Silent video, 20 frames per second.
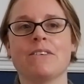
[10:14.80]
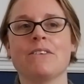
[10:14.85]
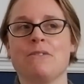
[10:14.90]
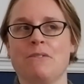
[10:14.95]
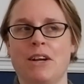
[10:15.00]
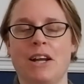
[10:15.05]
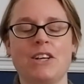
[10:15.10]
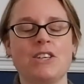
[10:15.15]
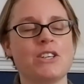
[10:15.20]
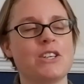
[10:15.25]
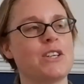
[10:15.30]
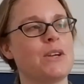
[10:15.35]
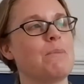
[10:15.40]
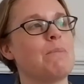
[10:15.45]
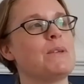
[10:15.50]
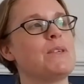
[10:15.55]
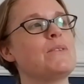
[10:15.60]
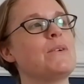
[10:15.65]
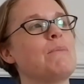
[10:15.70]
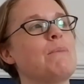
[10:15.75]
the
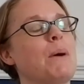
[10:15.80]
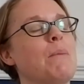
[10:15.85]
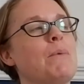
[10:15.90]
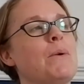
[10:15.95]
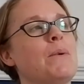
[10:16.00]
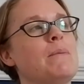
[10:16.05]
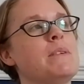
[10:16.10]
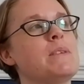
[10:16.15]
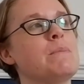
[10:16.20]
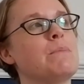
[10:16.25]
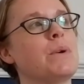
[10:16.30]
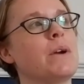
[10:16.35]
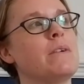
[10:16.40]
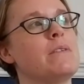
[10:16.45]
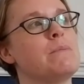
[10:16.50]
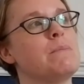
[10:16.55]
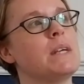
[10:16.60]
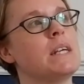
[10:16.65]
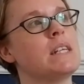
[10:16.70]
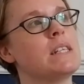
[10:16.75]
relationship between my poems and
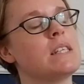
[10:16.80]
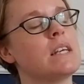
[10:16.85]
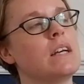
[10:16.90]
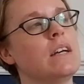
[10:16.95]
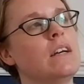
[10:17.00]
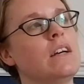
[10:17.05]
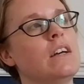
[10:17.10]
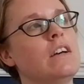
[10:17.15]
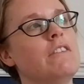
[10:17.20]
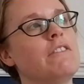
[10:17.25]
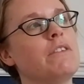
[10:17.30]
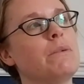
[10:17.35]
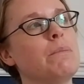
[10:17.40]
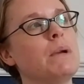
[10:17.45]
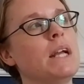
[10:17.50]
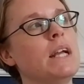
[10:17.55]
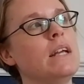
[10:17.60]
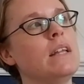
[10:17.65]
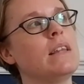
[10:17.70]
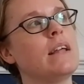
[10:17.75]
prose, because for
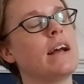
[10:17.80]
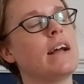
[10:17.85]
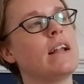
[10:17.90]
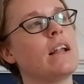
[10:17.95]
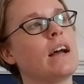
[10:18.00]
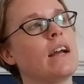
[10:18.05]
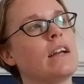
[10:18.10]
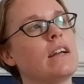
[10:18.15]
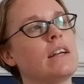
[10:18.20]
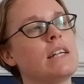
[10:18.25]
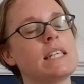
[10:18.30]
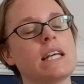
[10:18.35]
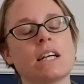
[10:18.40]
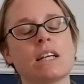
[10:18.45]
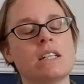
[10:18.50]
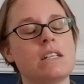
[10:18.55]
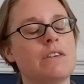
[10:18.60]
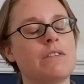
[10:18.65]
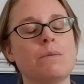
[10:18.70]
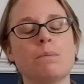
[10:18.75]
me they're like, it's
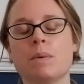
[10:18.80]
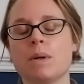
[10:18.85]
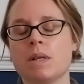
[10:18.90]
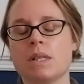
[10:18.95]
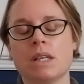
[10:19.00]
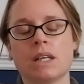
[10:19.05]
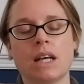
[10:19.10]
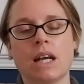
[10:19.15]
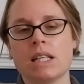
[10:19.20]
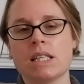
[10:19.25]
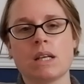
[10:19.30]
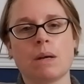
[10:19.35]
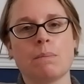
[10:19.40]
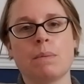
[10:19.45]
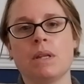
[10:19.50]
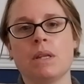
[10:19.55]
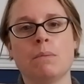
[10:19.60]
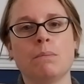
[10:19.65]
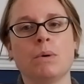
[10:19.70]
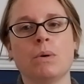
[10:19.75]
like a different person who gets
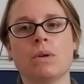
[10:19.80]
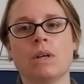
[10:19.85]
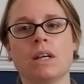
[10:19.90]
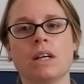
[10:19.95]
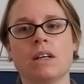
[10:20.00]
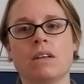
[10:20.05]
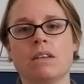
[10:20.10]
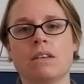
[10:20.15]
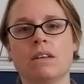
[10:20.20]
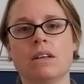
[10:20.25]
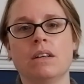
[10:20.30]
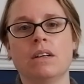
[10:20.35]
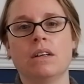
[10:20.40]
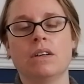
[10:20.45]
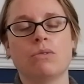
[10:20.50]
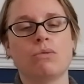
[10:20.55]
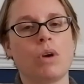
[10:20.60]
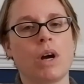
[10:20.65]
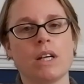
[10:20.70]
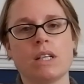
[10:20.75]
up in the morning
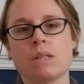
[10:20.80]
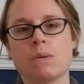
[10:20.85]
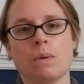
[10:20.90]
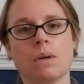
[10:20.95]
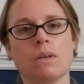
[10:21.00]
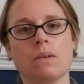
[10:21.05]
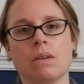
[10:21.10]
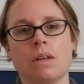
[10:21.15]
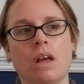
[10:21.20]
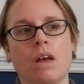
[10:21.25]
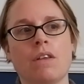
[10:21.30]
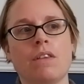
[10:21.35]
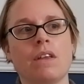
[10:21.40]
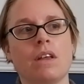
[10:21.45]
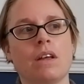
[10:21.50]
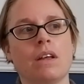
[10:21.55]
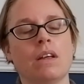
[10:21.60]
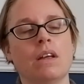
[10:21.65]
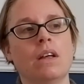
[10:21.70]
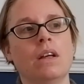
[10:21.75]
and writes one or the
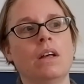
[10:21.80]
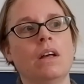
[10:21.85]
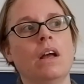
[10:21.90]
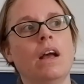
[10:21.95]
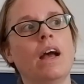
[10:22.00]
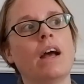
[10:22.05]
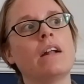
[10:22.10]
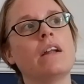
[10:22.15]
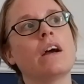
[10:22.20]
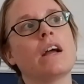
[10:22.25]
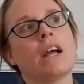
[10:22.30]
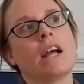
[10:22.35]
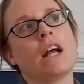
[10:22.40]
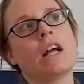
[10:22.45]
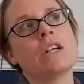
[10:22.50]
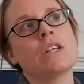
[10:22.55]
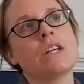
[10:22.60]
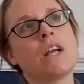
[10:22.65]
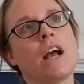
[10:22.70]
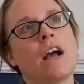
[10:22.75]
other. And I
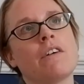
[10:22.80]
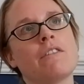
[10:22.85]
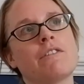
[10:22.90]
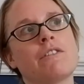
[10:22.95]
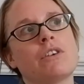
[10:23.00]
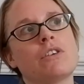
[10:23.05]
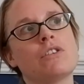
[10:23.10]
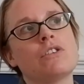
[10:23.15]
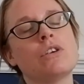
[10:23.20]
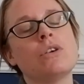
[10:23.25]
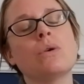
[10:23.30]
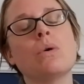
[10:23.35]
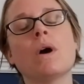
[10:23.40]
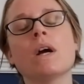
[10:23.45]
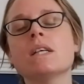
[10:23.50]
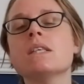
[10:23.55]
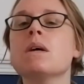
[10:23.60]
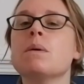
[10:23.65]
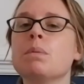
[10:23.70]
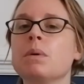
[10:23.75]
actually have two
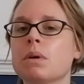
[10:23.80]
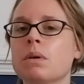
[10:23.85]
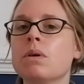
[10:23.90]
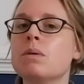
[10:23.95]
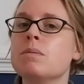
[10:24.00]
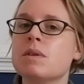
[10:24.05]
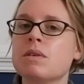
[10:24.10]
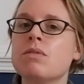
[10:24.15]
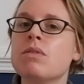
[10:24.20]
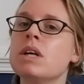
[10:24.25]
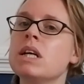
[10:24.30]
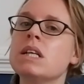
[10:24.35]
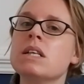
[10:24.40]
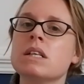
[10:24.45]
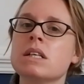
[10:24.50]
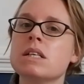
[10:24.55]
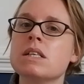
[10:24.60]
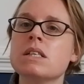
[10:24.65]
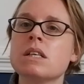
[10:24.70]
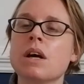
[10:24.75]
quite separate groups of readers.